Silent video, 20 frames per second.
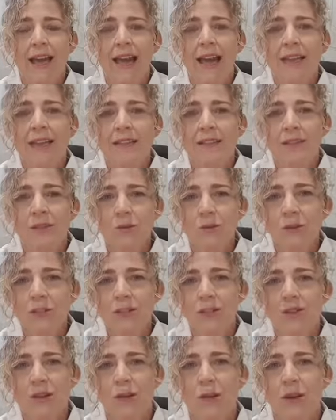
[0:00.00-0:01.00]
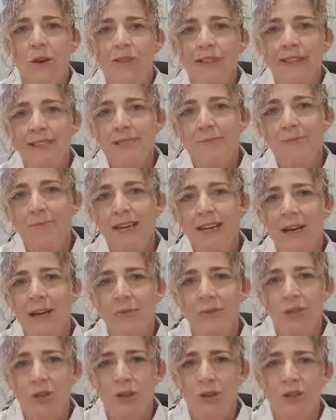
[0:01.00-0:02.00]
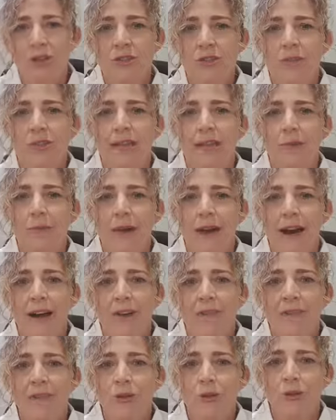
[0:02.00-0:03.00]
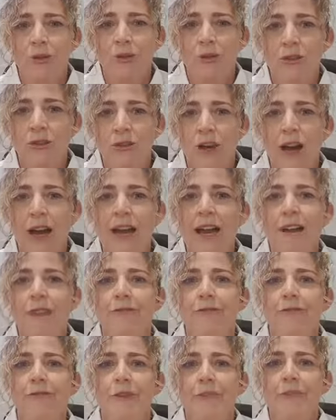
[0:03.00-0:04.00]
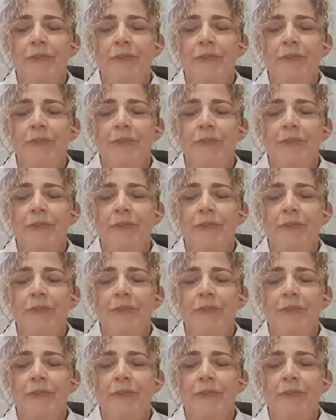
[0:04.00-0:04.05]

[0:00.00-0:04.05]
And in doing so, when this becomes constant and part of your life,